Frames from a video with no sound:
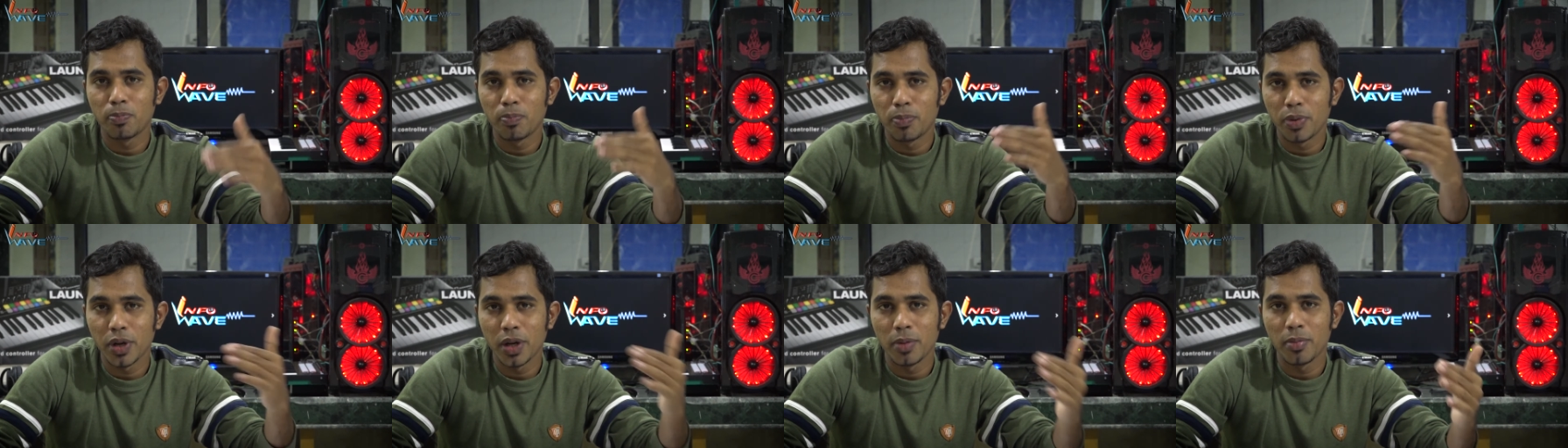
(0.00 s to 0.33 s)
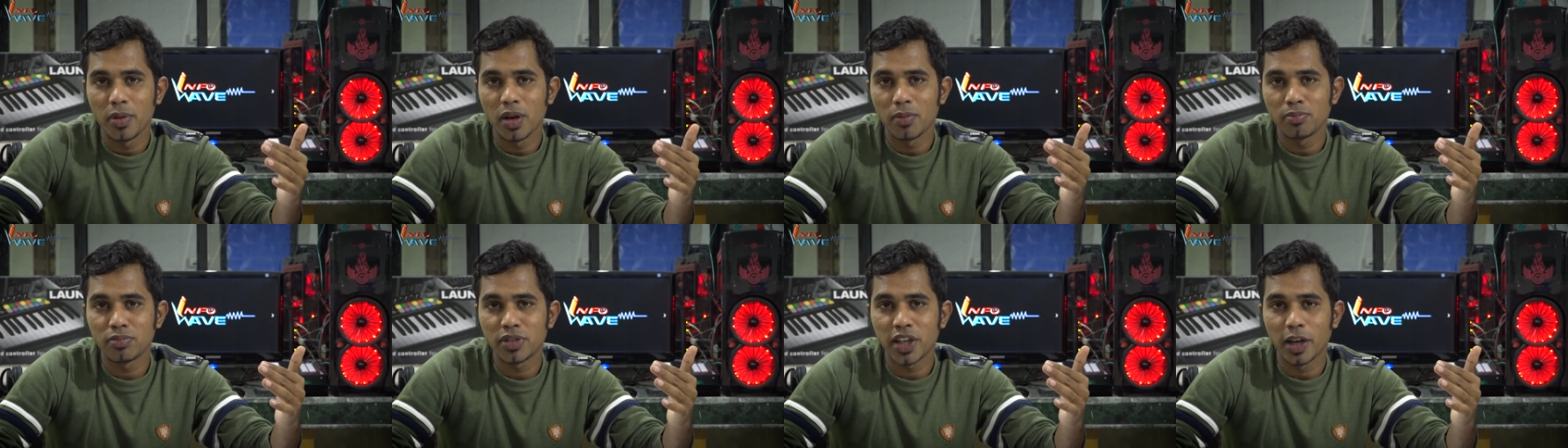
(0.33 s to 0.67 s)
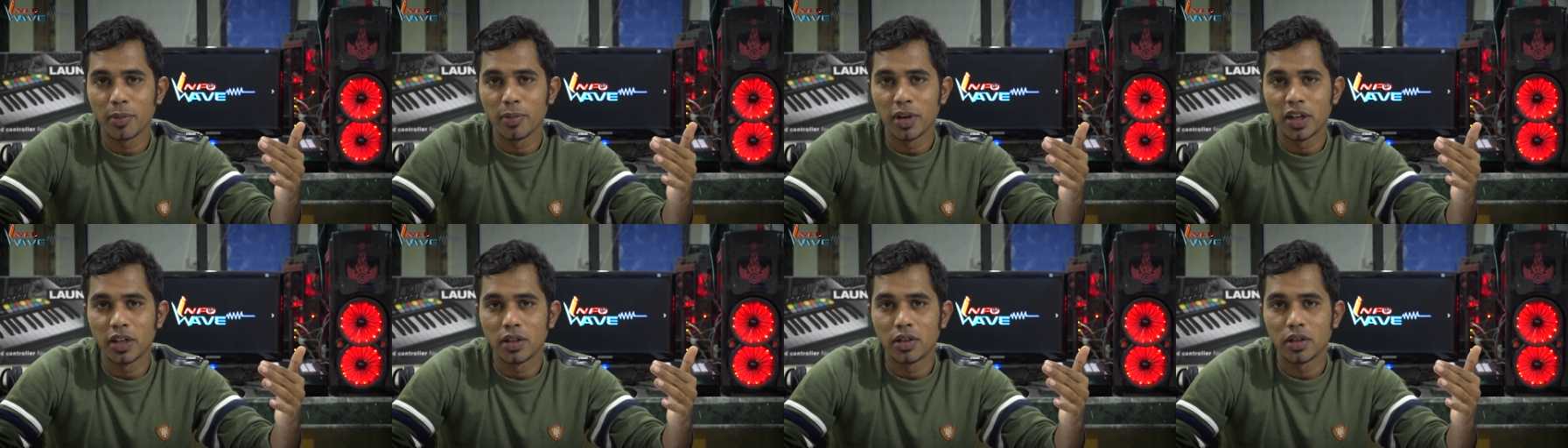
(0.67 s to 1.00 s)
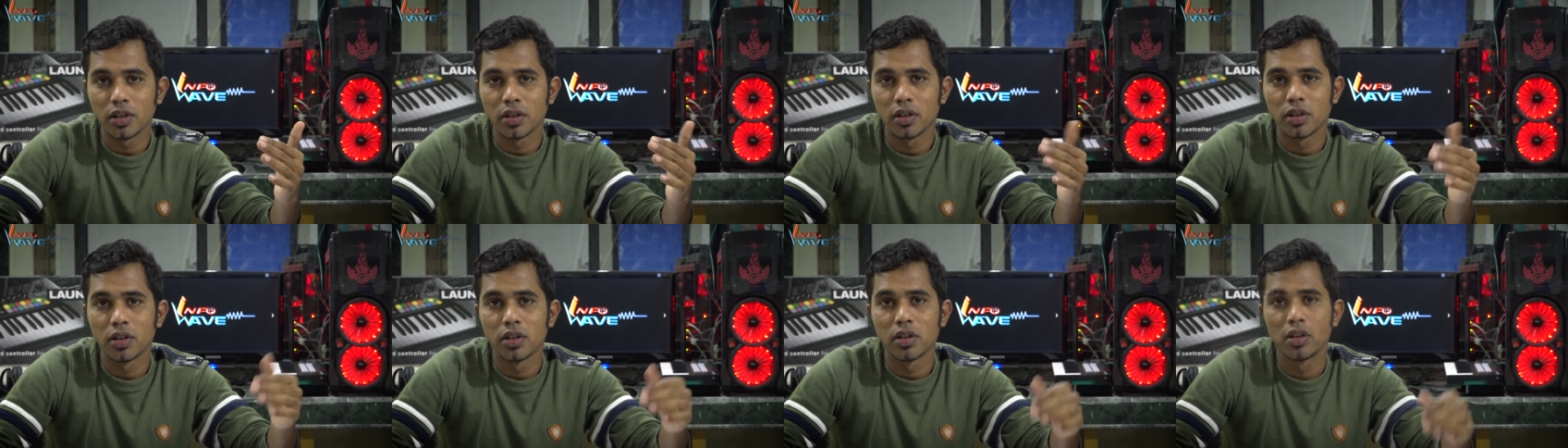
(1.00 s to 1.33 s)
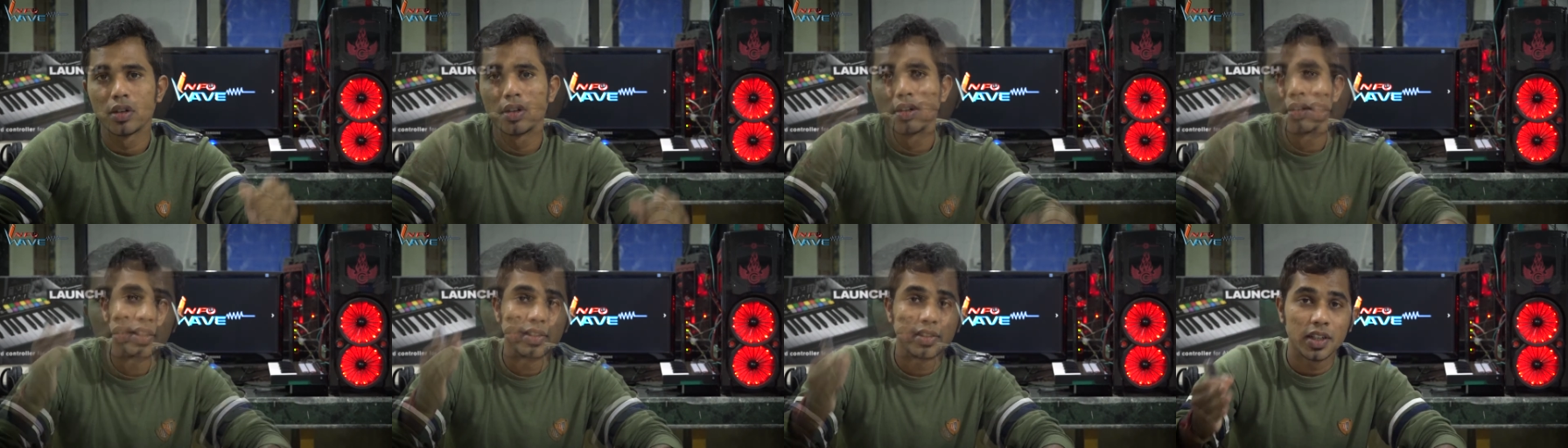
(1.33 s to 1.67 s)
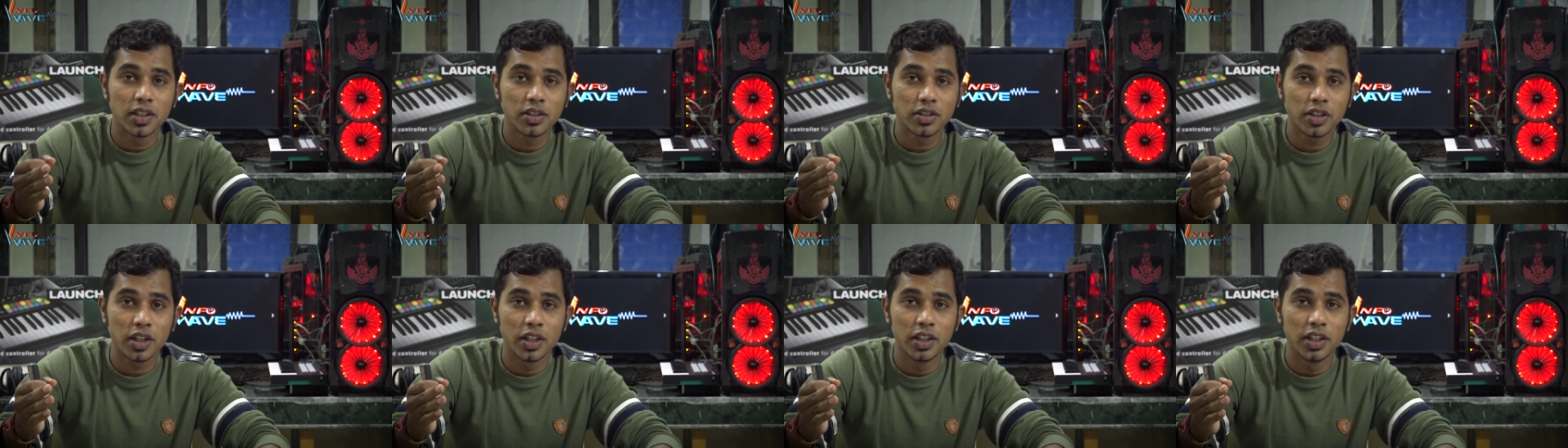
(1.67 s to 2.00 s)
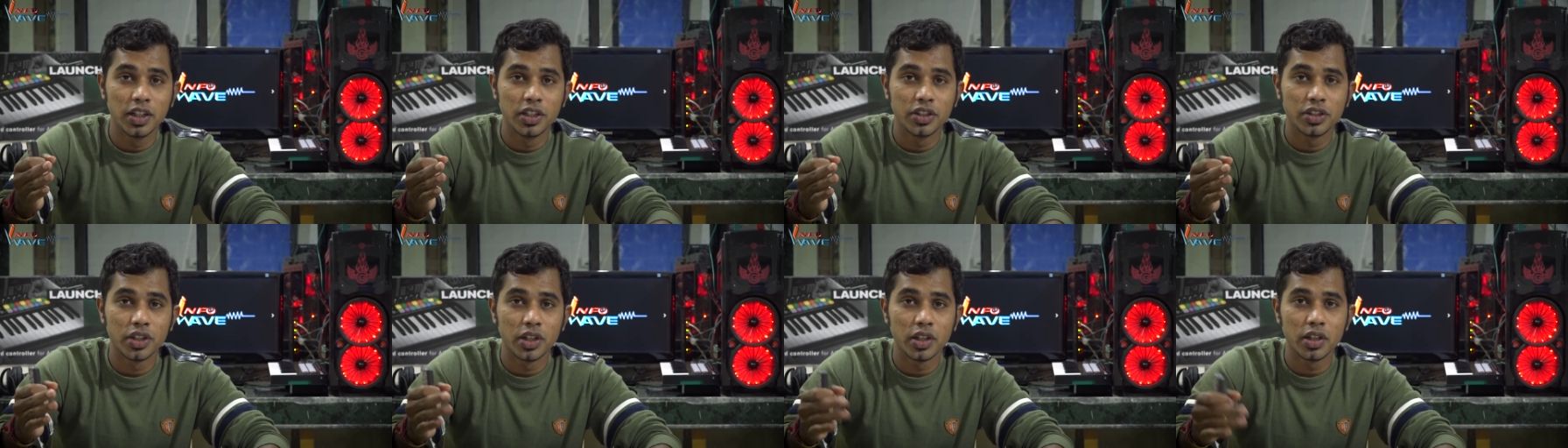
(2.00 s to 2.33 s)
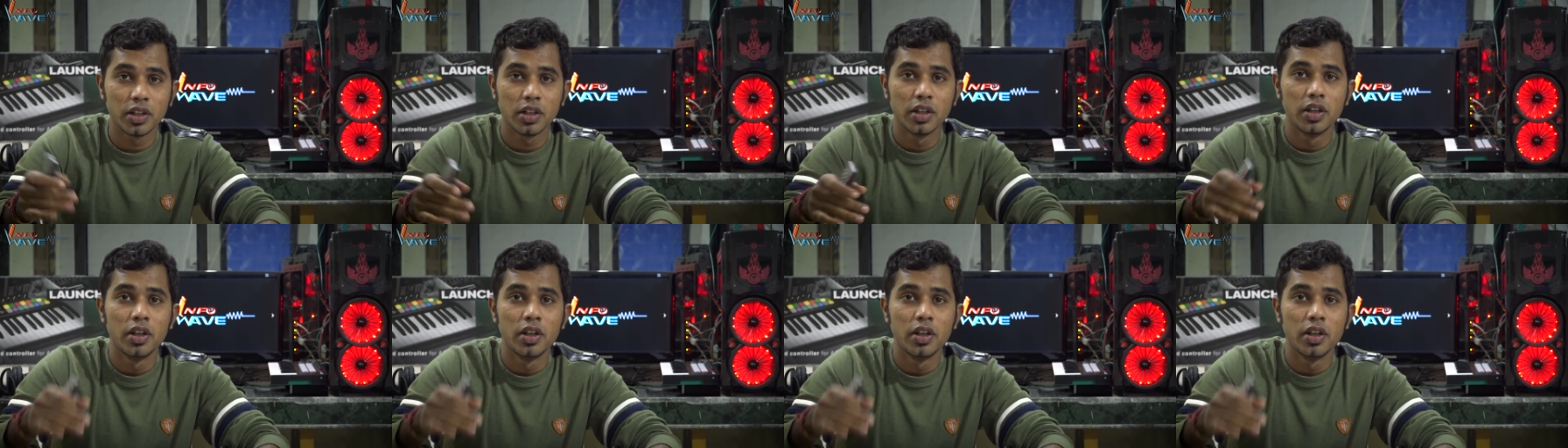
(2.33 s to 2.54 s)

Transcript: premium segment. In such condition,